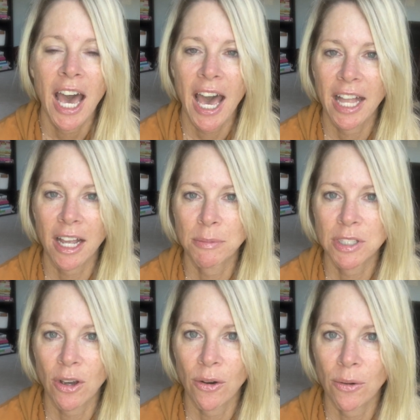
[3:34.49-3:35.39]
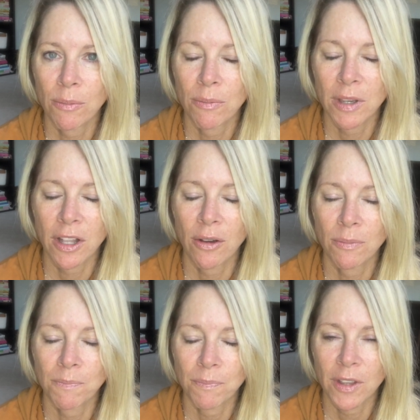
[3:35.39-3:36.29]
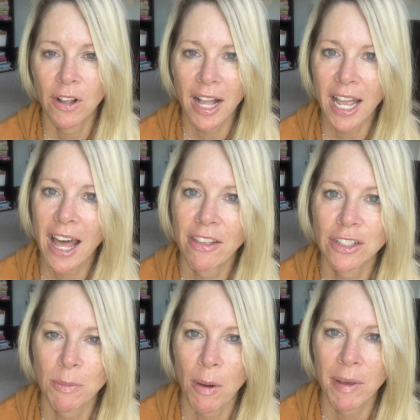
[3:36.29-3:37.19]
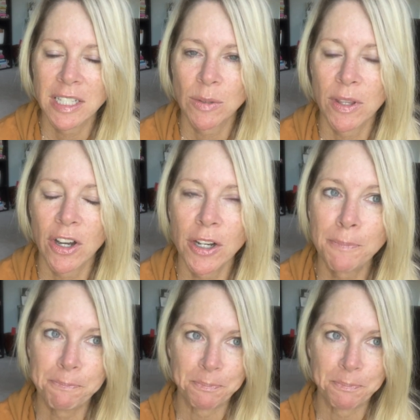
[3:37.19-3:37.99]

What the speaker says: And I'm so, you know, glad I had those moments with her.